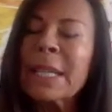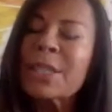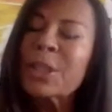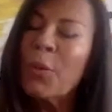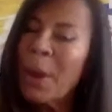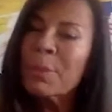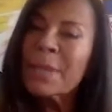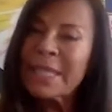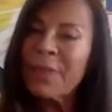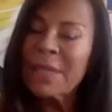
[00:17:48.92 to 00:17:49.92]
is November
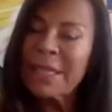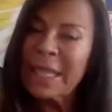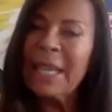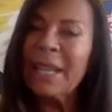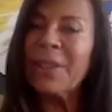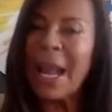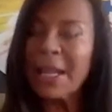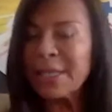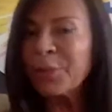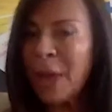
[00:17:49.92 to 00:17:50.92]
17th,
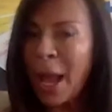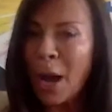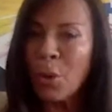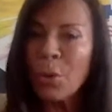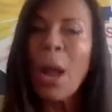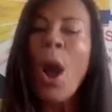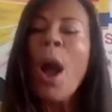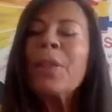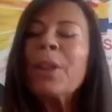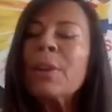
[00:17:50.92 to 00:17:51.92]
as of now,
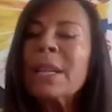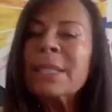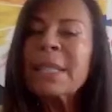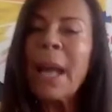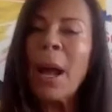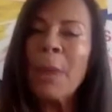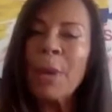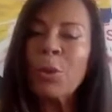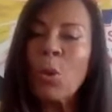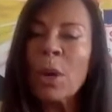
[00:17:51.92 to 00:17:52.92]
there is
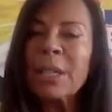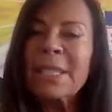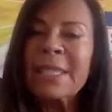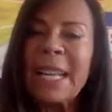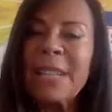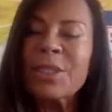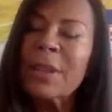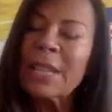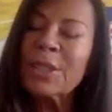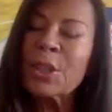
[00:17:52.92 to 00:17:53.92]
an organization
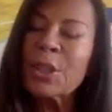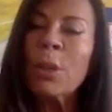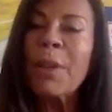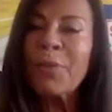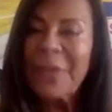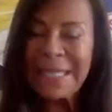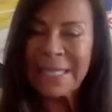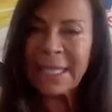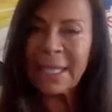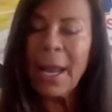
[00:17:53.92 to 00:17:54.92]
that's called
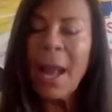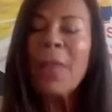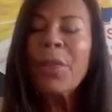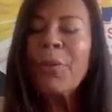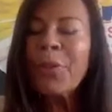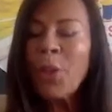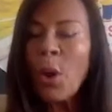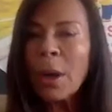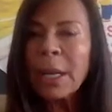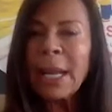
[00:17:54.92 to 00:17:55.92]
FITCI, the Florida